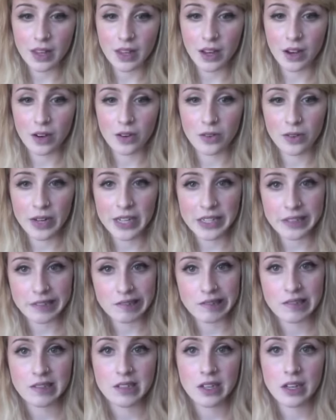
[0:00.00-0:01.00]
Alright,
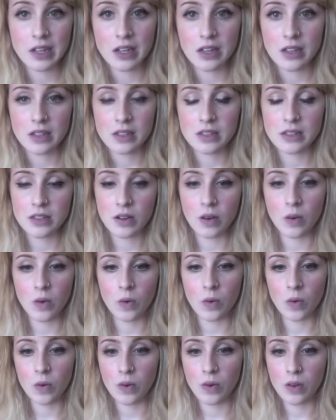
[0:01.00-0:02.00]

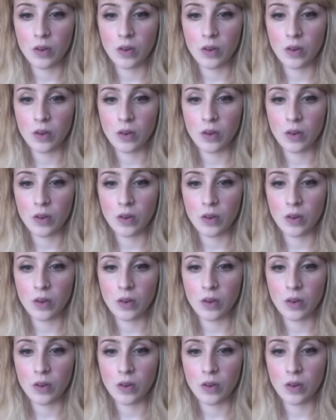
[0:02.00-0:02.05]
so